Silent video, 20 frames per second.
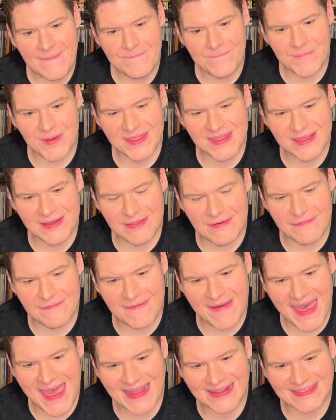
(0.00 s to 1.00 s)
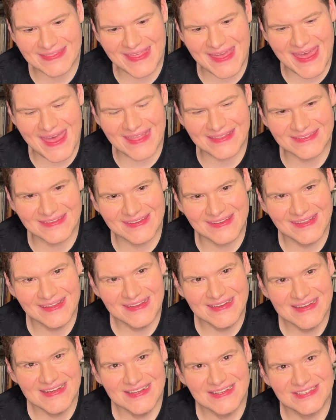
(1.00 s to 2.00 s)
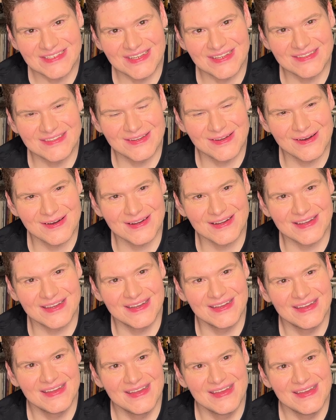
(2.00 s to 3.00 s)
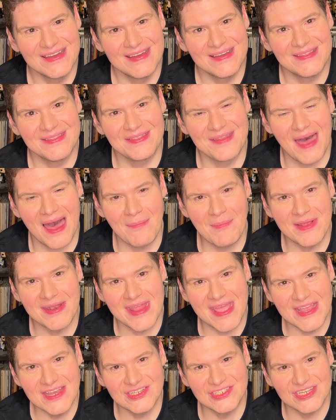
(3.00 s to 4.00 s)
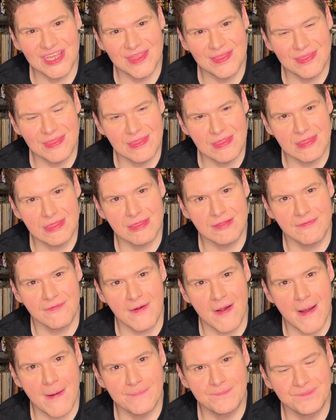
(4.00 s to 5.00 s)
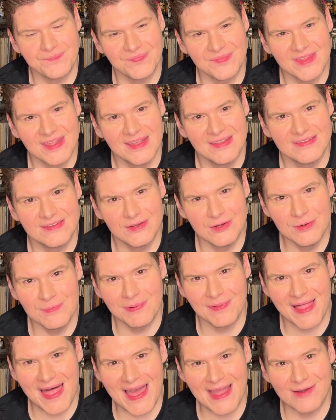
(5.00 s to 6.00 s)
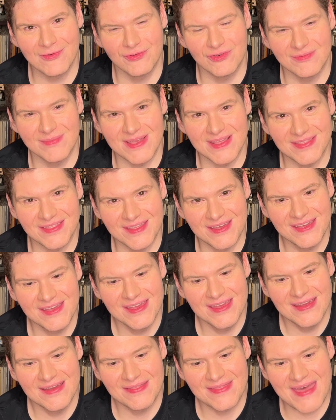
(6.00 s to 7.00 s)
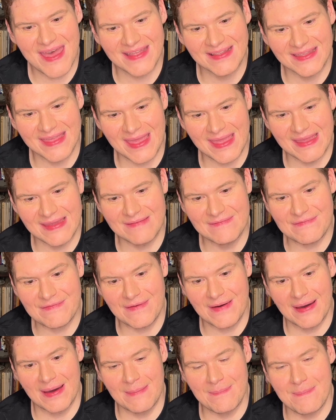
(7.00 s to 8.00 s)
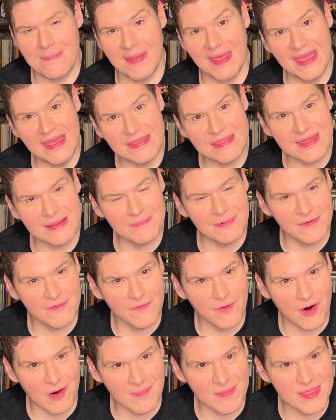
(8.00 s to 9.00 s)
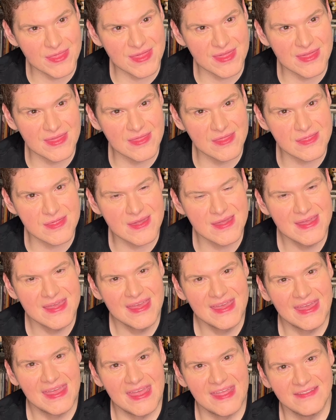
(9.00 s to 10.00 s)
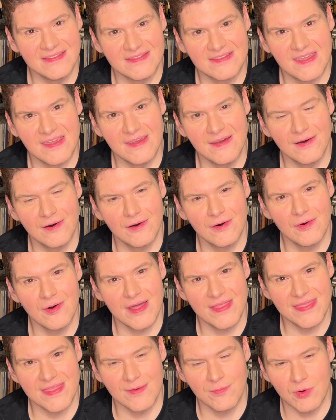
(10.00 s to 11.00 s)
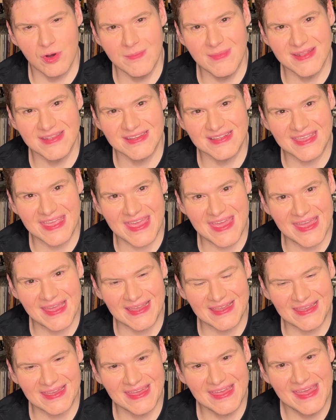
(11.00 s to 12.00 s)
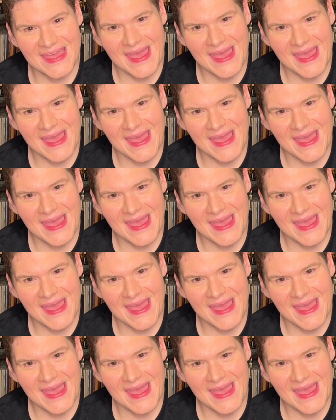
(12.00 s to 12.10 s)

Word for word: but you know the fact that she took nominations from two black women that gave amazing performances in Till and The Woman King.